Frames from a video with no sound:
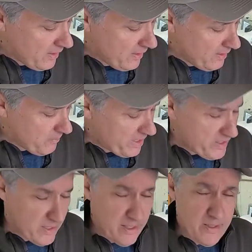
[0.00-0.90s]
Um, I
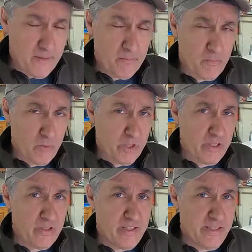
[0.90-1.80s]
did get a
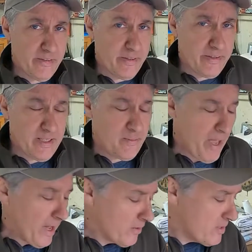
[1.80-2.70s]
really good deal on these
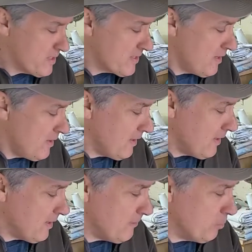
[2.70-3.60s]
batteries.
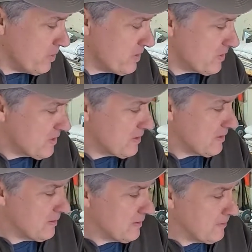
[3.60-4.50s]
I
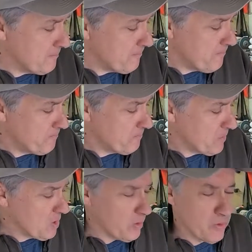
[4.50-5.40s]
was um,
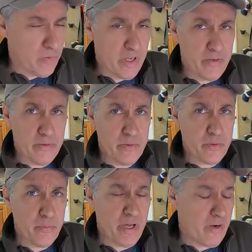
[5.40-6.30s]
called around to
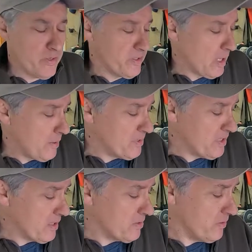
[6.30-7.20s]
local battery
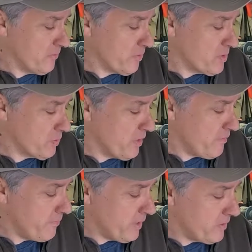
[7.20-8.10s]
shops, and actually the first
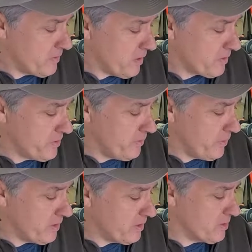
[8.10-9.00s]
one I, I talked
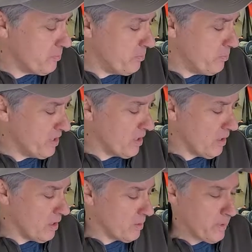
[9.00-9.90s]
to at this Big
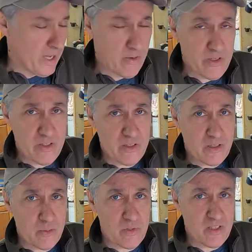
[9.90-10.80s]
Hog Battery
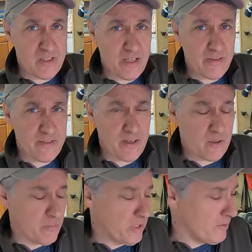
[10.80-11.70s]
Systems in South
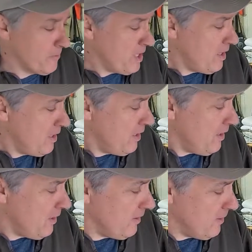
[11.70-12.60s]
Sacramento,
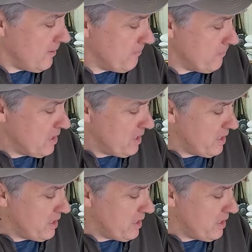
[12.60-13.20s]
um,